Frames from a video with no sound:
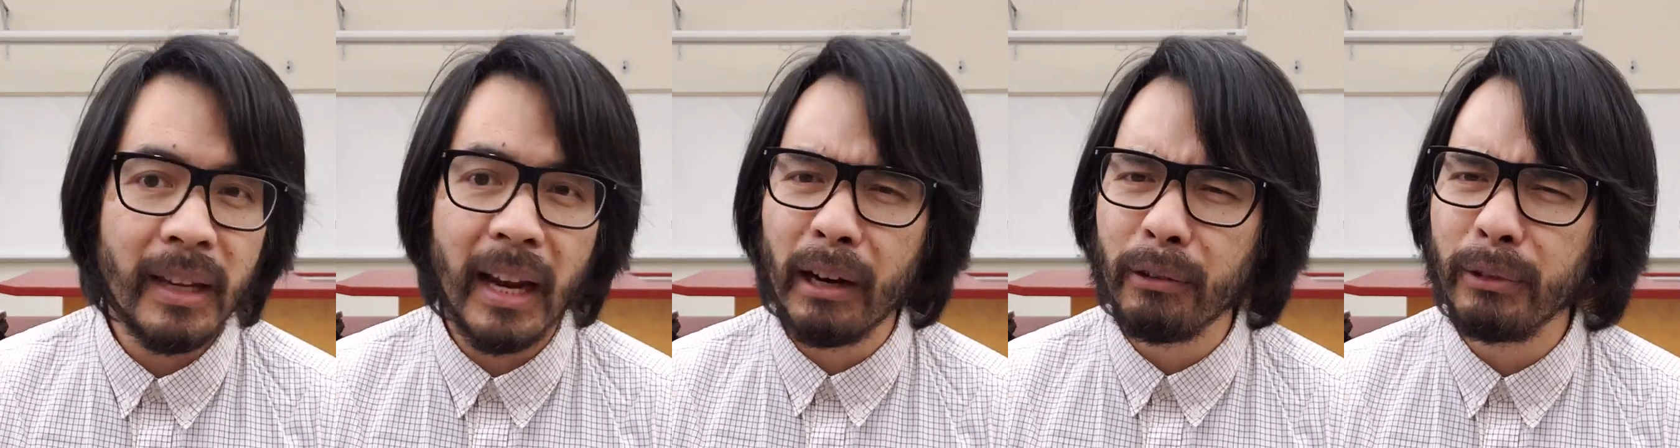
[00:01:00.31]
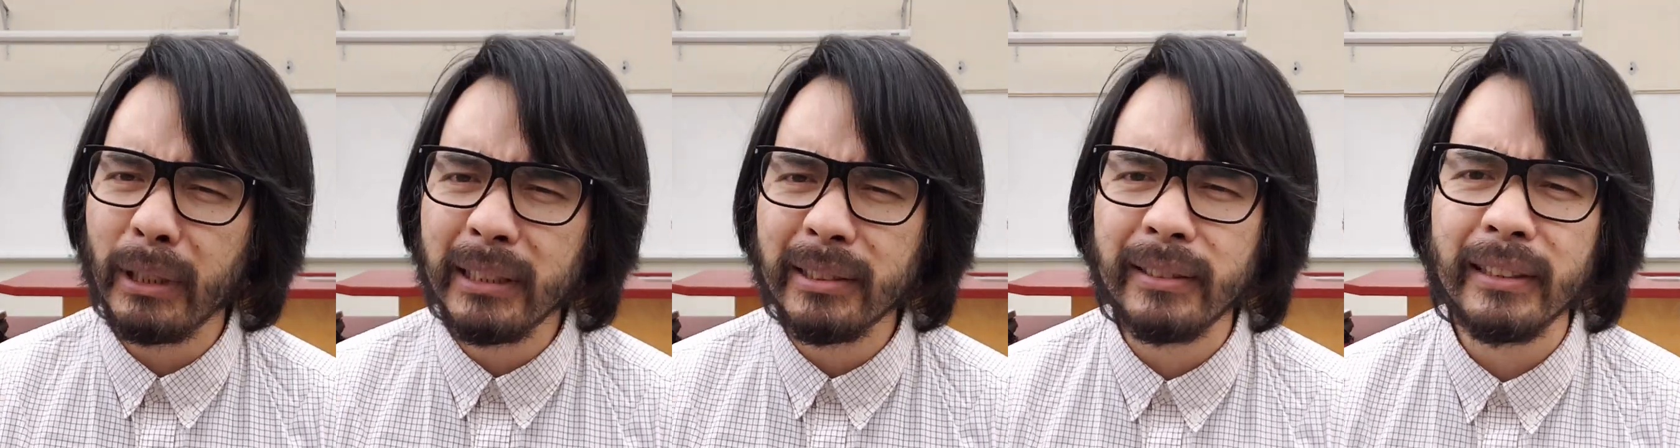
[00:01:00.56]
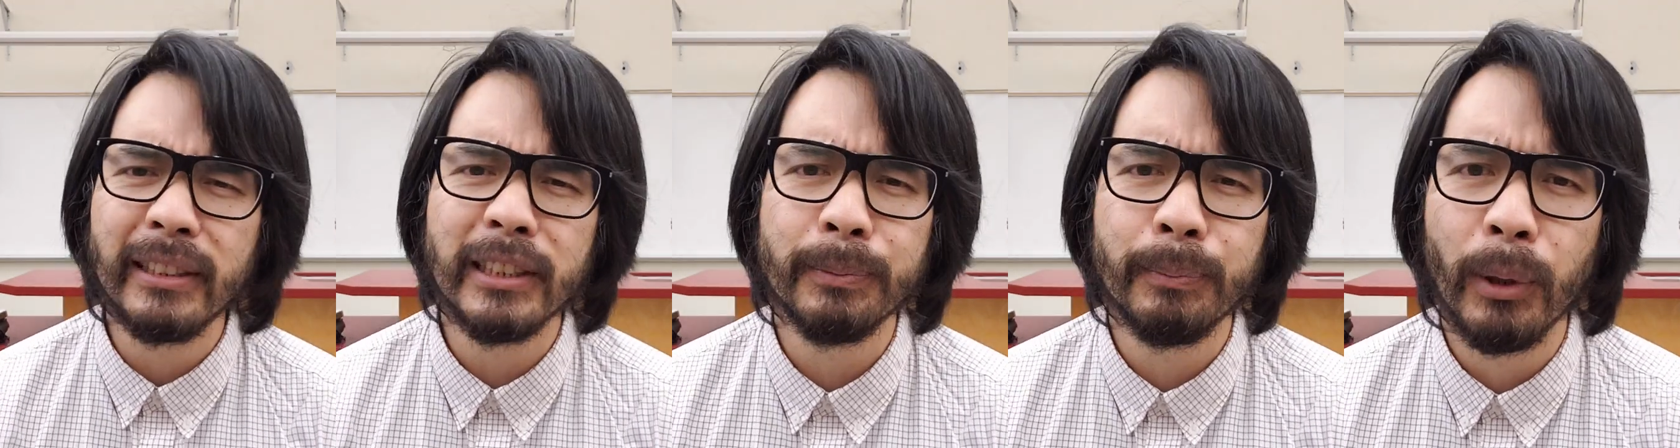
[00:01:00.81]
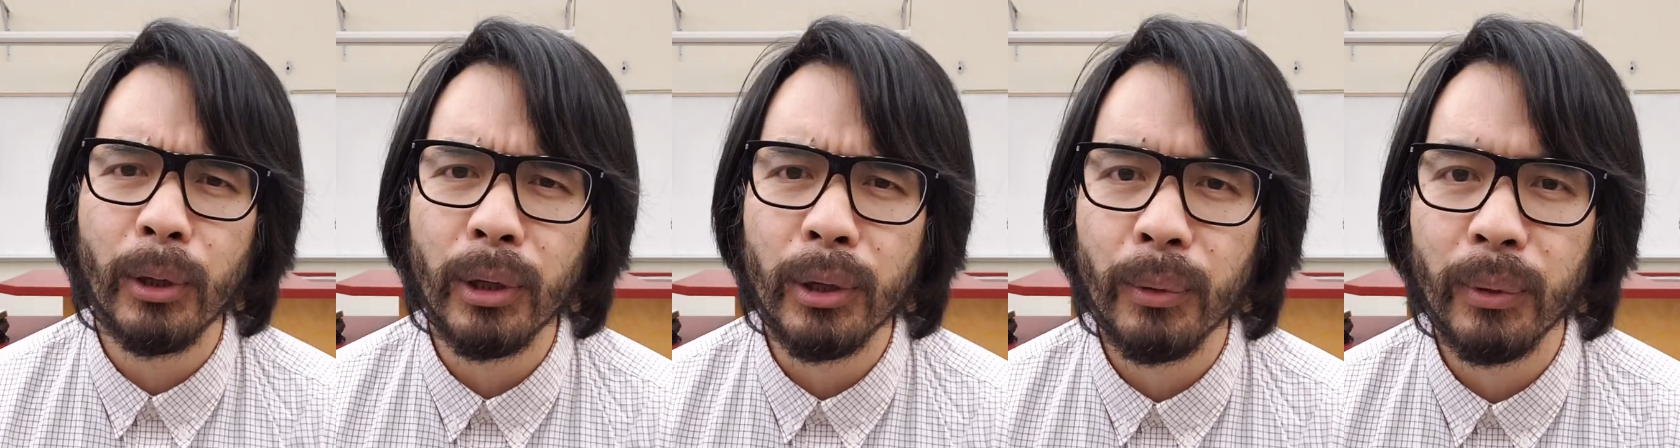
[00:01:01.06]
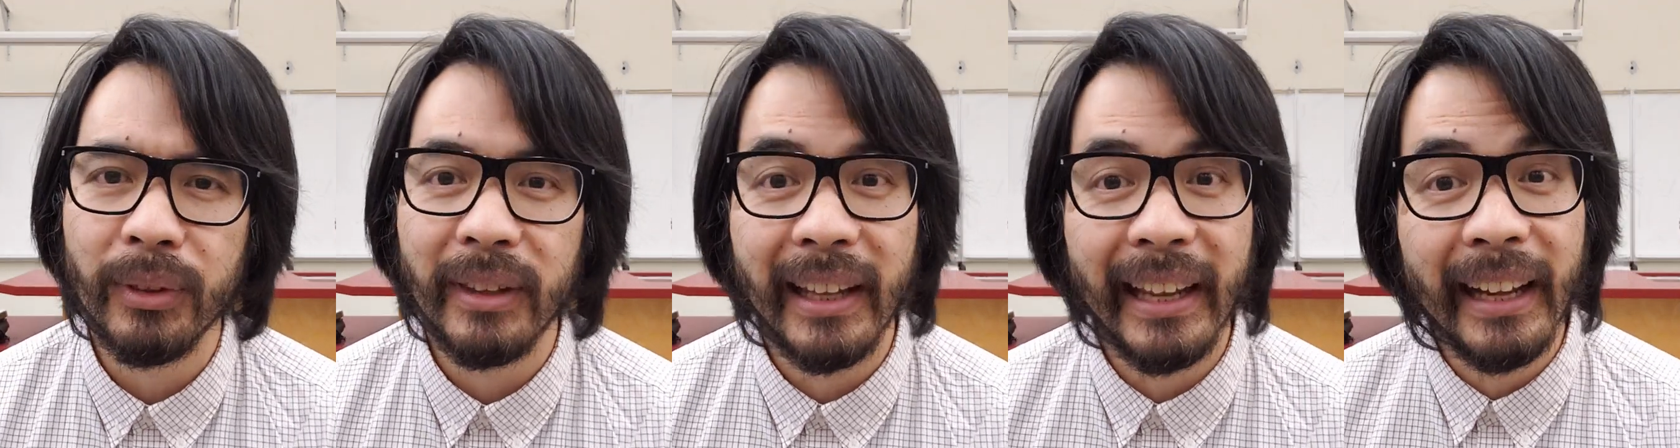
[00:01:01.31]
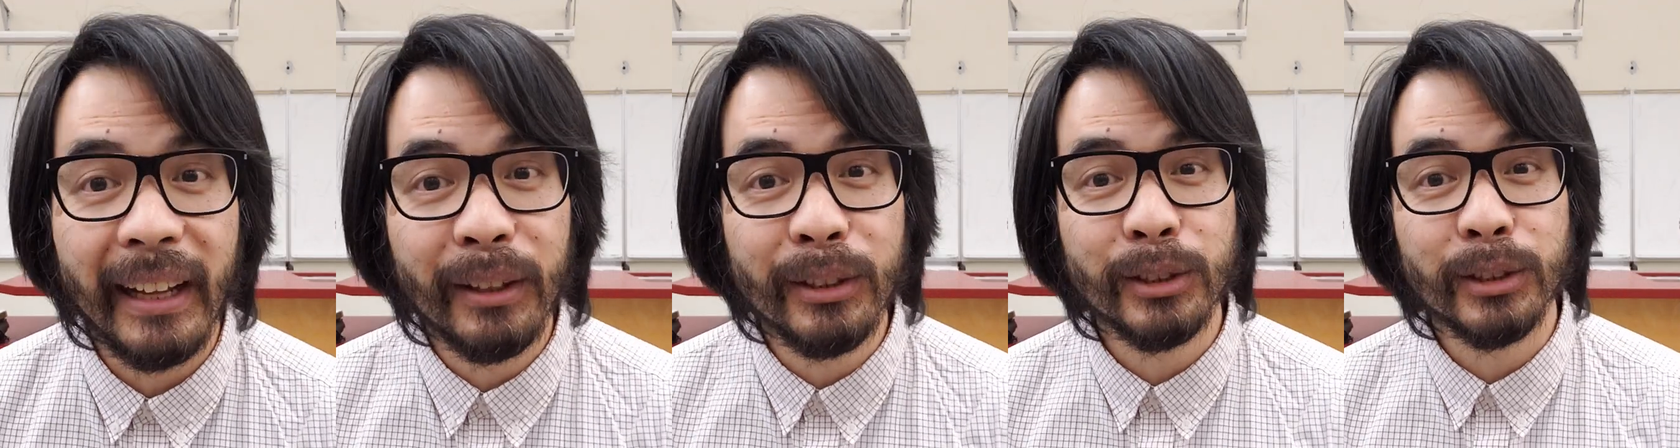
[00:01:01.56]
I recently spoke with the
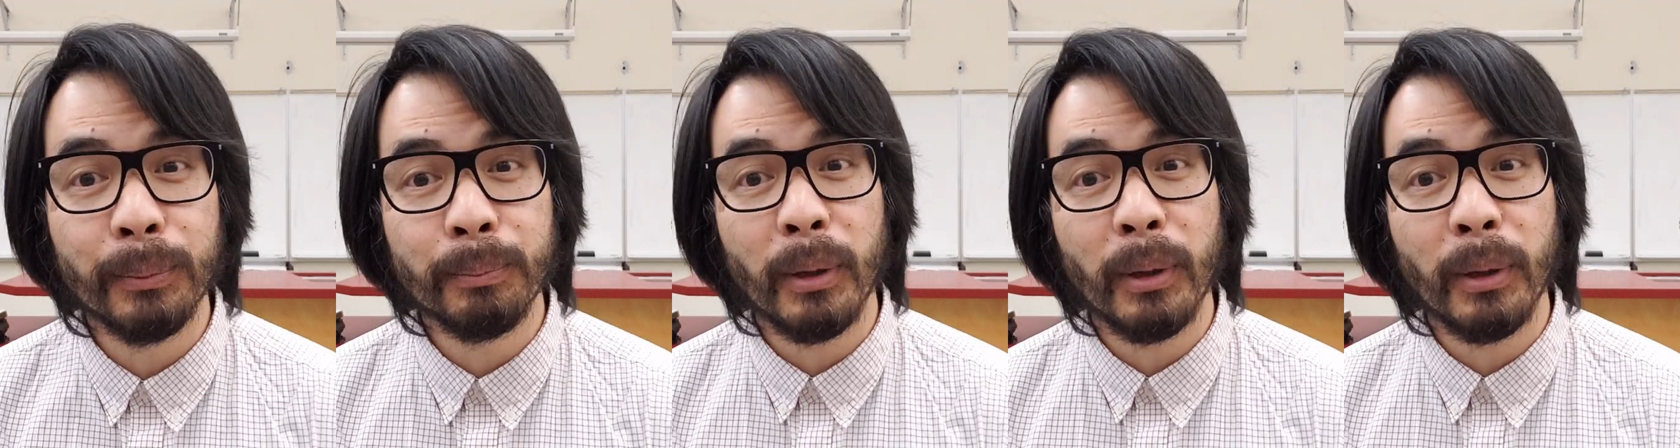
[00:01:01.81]
English